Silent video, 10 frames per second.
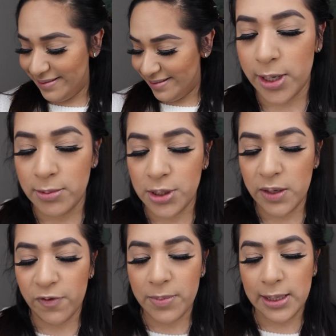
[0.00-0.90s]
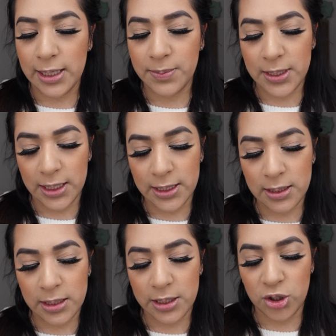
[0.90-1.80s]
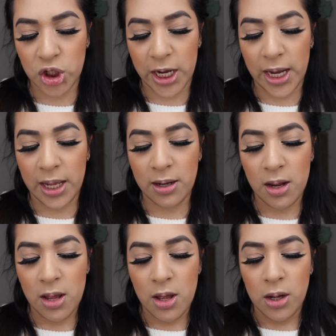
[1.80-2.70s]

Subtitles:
What I'm using for my lips is the Jane